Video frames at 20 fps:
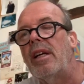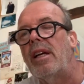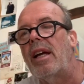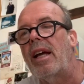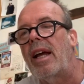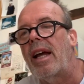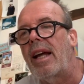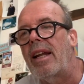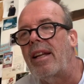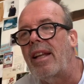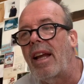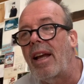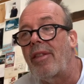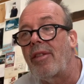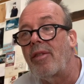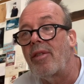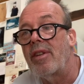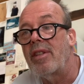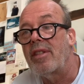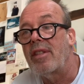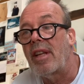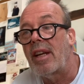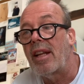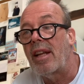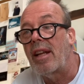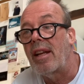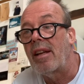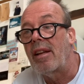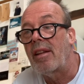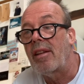and the other is that
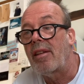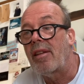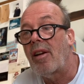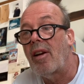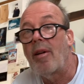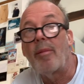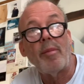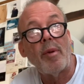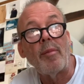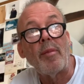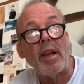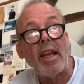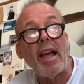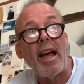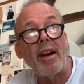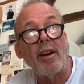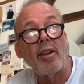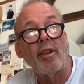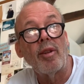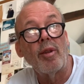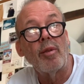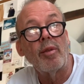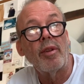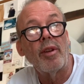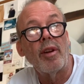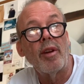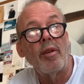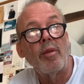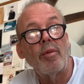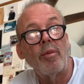it can't be mechanical.
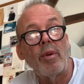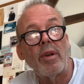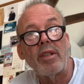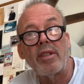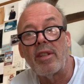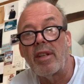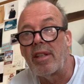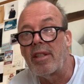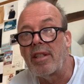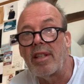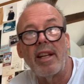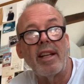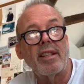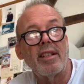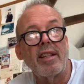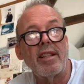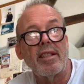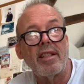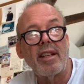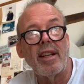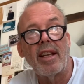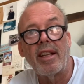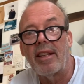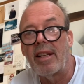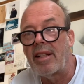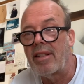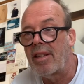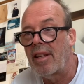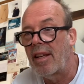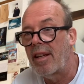Once it's lit,
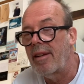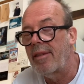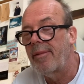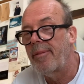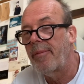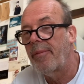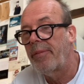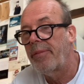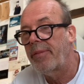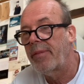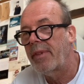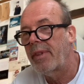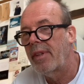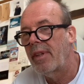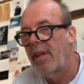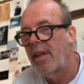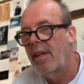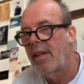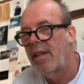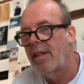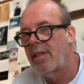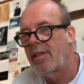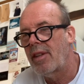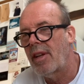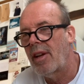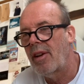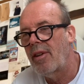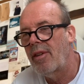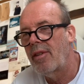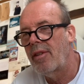that's it.
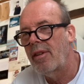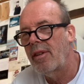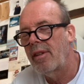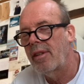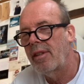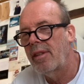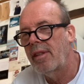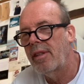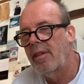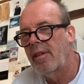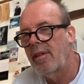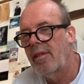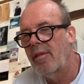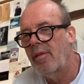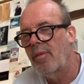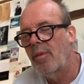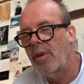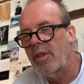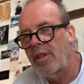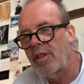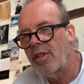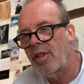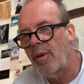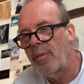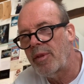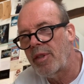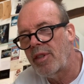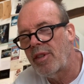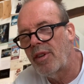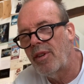So what did
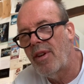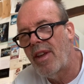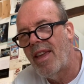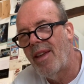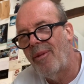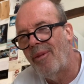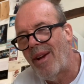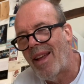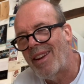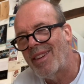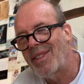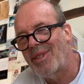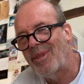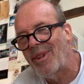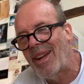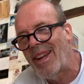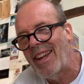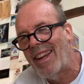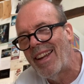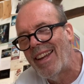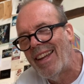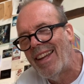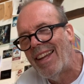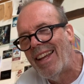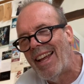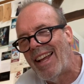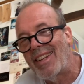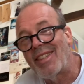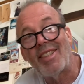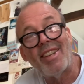Thomas do? He went away
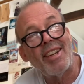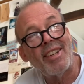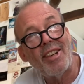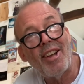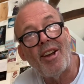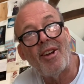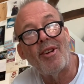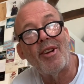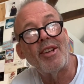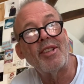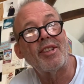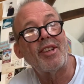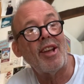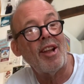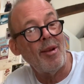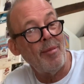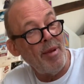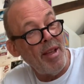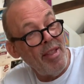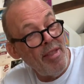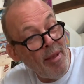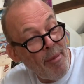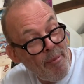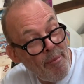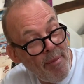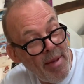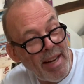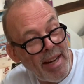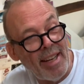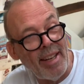and said, no, it's going to be in the
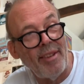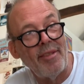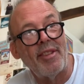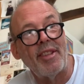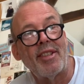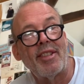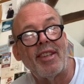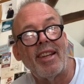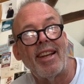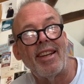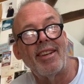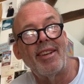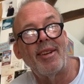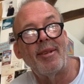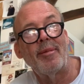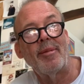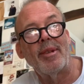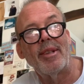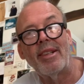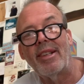middle of the stadium,